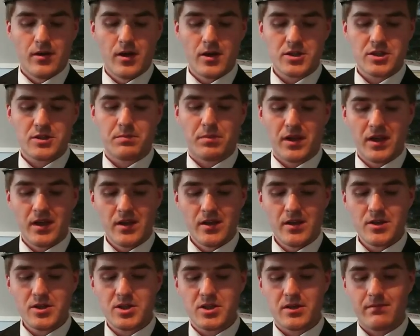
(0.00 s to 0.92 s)
Yes,
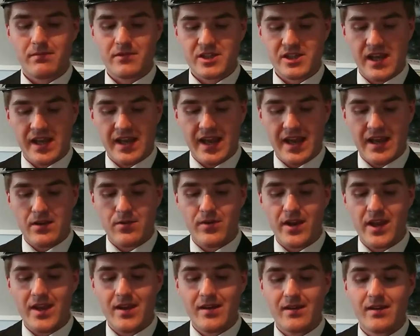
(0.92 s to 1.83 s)
please, said
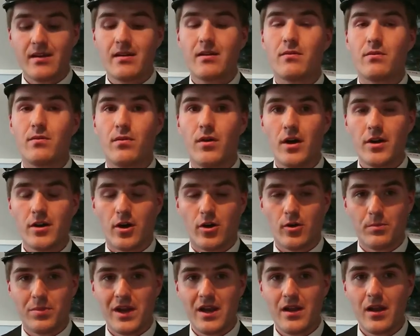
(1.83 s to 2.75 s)
Henry. Then
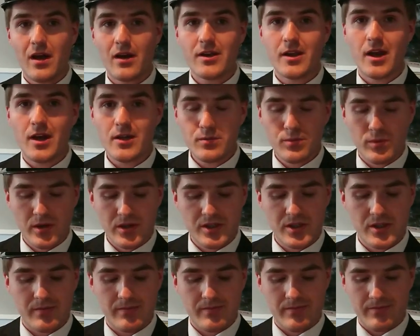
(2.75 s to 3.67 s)
I'll be like
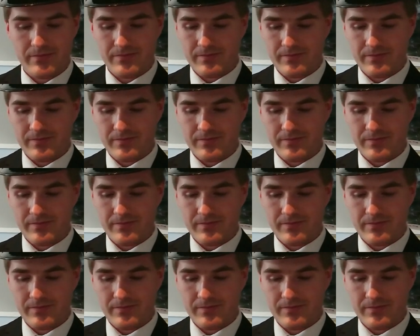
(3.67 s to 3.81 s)
Edward.